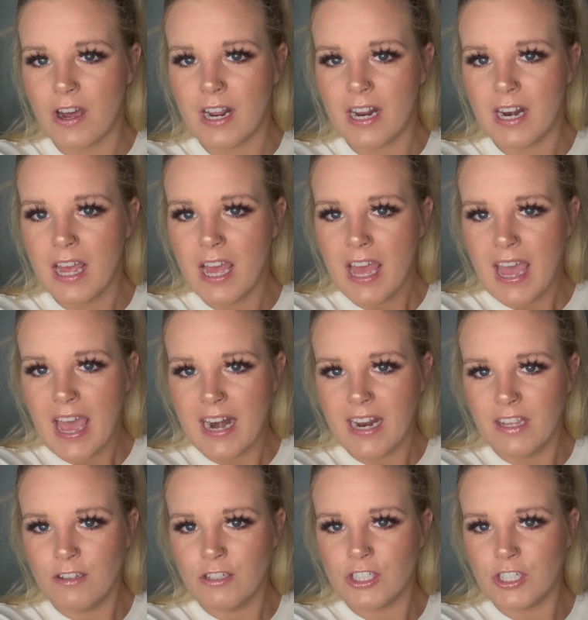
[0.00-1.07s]
it. And it
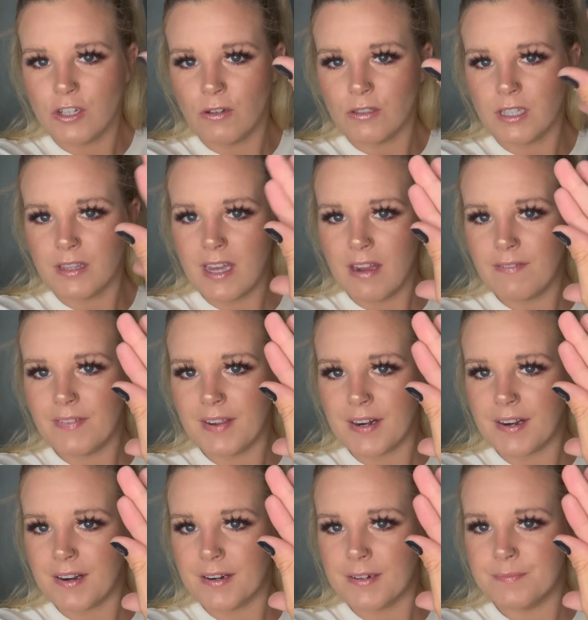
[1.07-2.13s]
usually goes on that
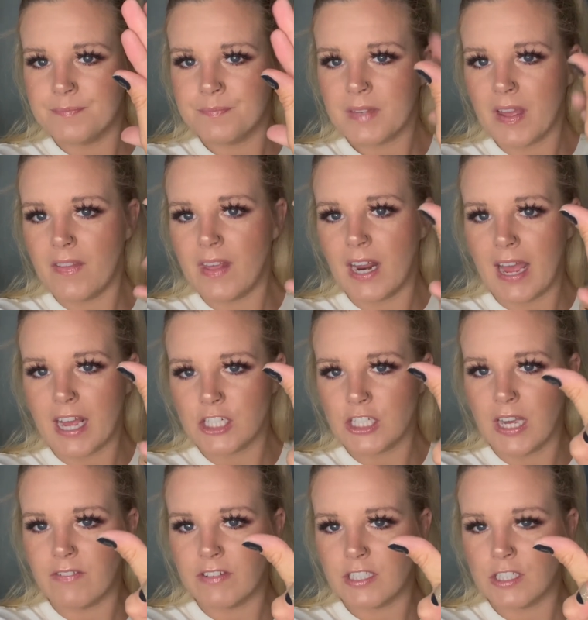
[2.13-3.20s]
finger. And then I actually
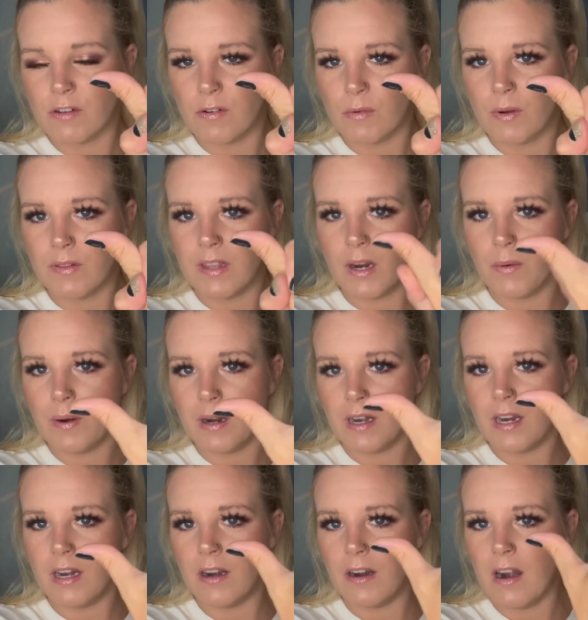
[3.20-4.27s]
have a silver one that I wear
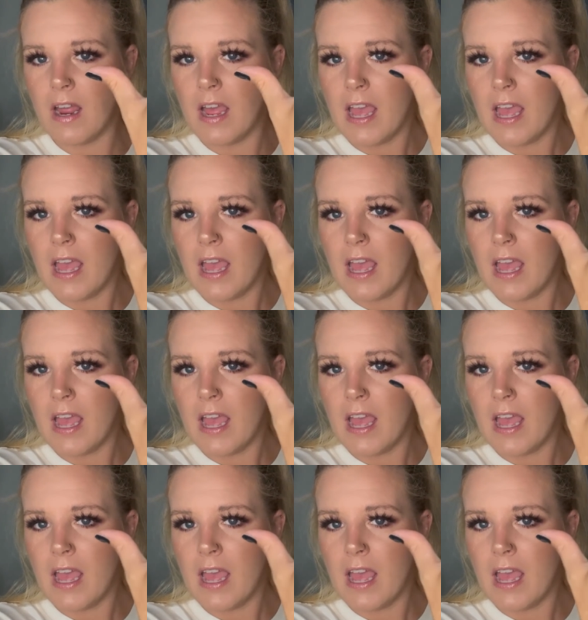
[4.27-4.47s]
here.